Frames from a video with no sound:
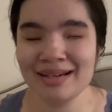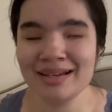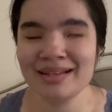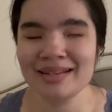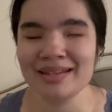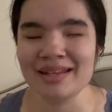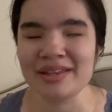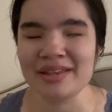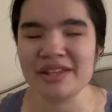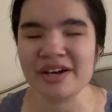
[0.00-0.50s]

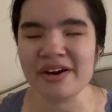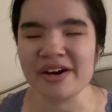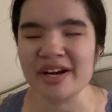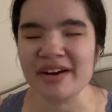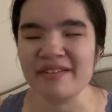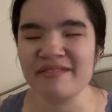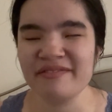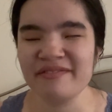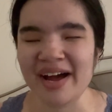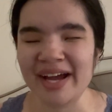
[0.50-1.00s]
The third
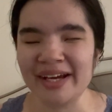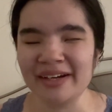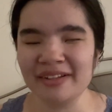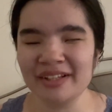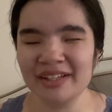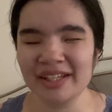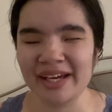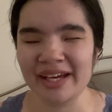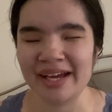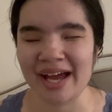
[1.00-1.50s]
and final
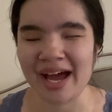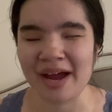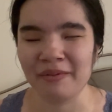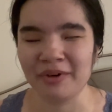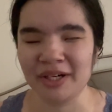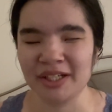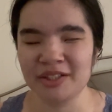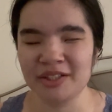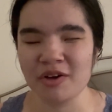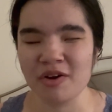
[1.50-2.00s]
thing I
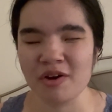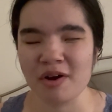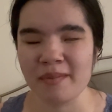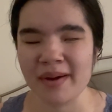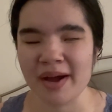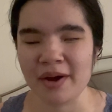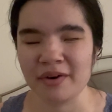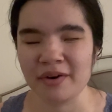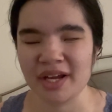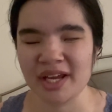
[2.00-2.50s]
want to talk
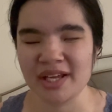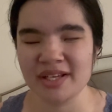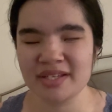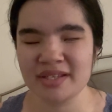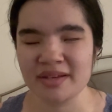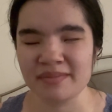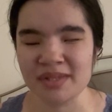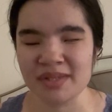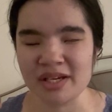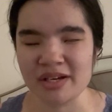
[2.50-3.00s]
about is
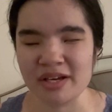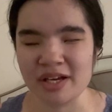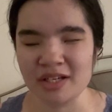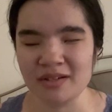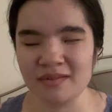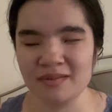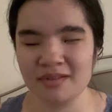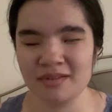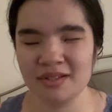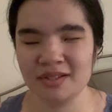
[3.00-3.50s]
something
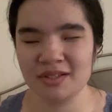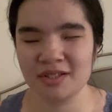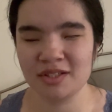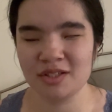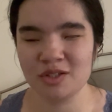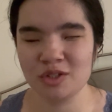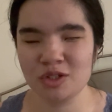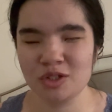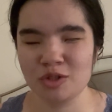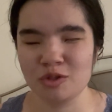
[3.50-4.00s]
I
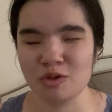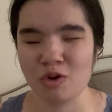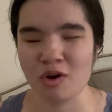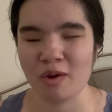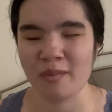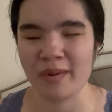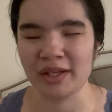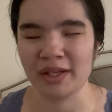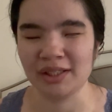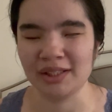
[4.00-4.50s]
talk
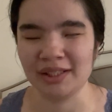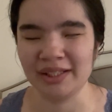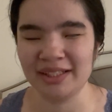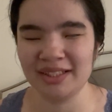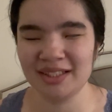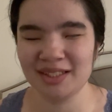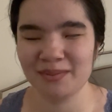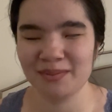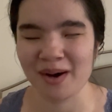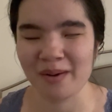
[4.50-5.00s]
about
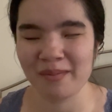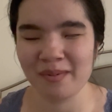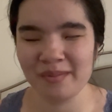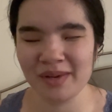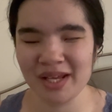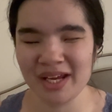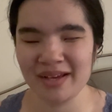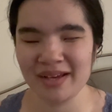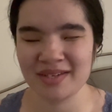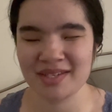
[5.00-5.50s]
least,
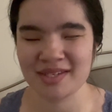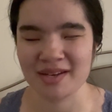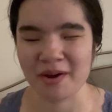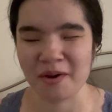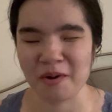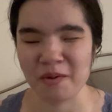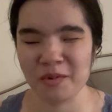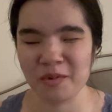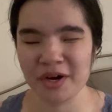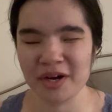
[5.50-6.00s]
probably,
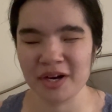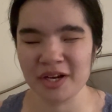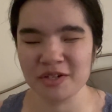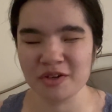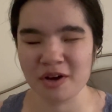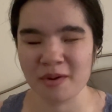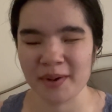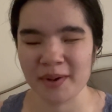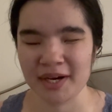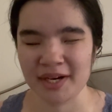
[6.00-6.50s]
so we're gonna
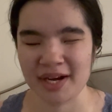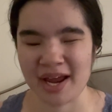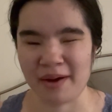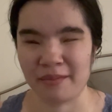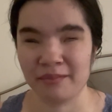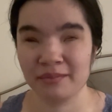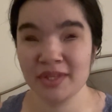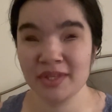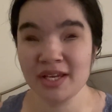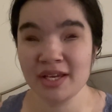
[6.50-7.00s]
talk about it now.